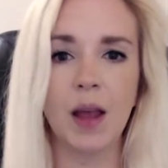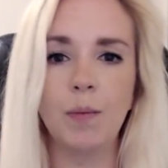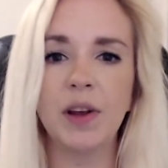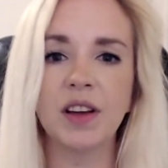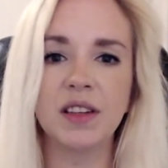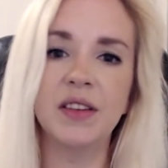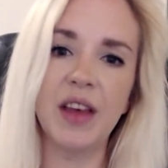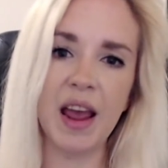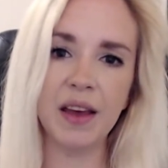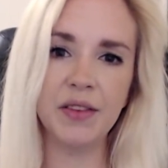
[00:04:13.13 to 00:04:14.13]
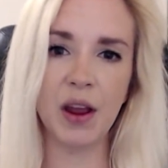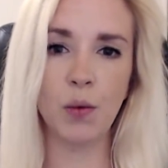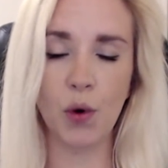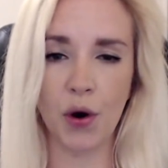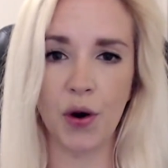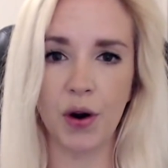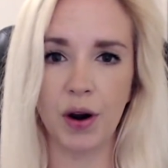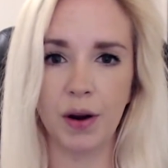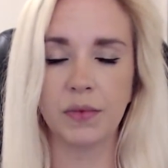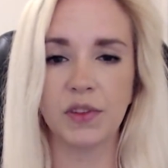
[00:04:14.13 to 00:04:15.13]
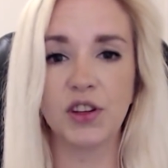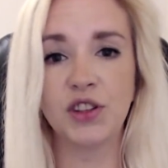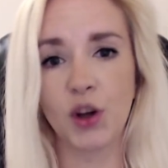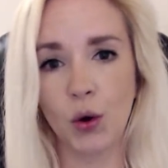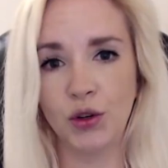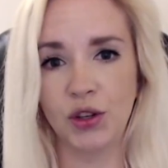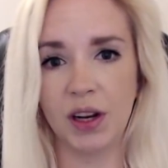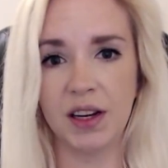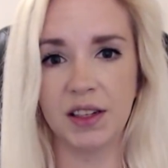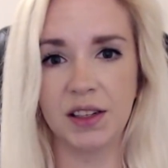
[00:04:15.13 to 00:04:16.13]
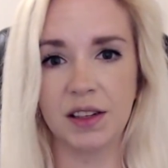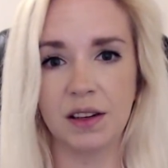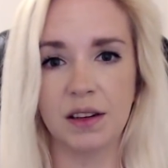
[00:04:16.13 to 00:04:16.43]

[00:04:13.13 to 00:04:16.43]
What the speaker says: Because there they were, the socialists,